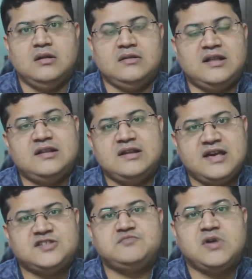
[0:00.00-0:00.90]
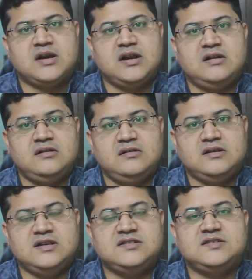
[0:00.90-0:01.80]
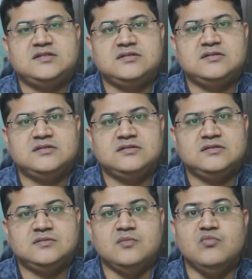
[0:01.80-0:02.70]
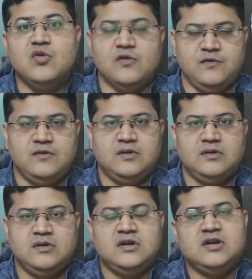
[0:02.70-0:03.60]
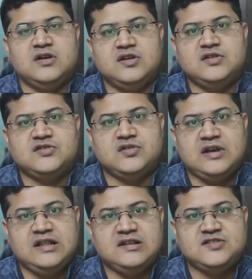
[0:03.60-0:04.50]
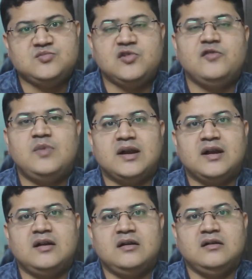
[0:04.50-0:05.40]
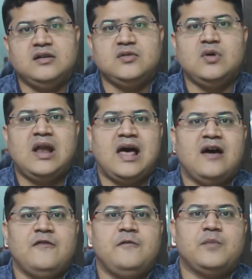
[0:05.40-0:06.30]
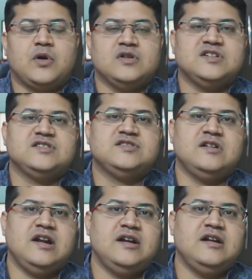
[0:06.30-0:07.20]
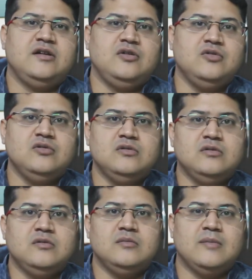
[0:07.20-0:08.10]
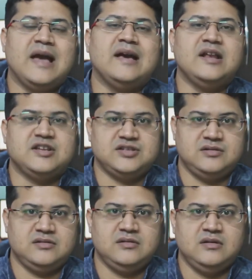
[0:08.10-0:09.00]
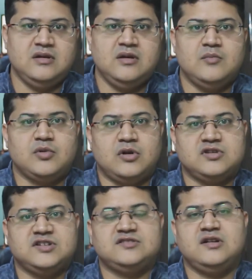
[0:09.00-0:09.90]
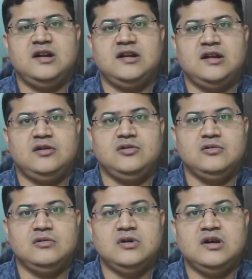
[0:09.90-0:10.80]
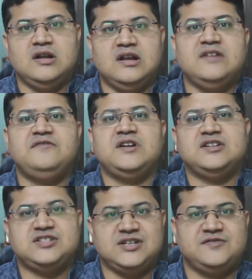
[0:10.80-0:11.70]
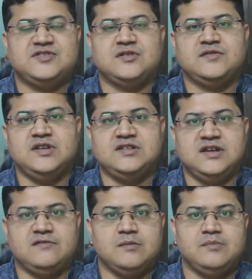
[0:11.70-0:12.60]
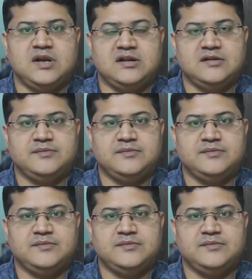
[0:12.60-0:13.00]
Then the next bucket is move. So in this move bucket, you will have projects related to migration, projects related to lift and shifts of these equipment.